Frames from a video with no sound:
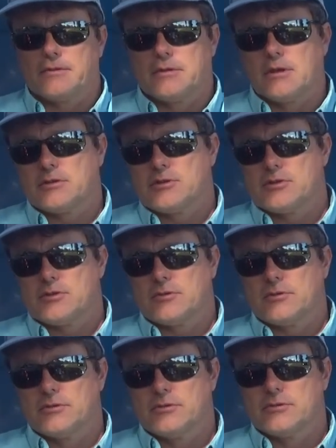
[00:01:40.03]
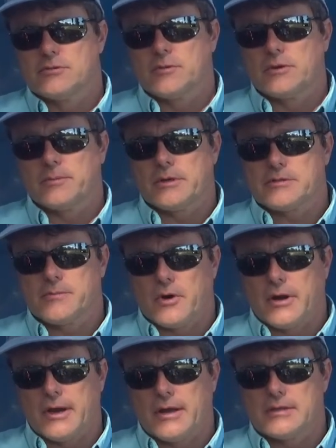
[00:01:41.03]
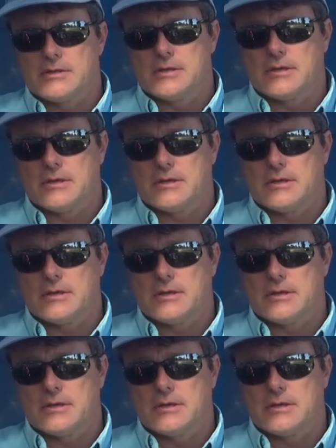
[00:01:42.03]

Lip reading: Things that you lose when you mix brands,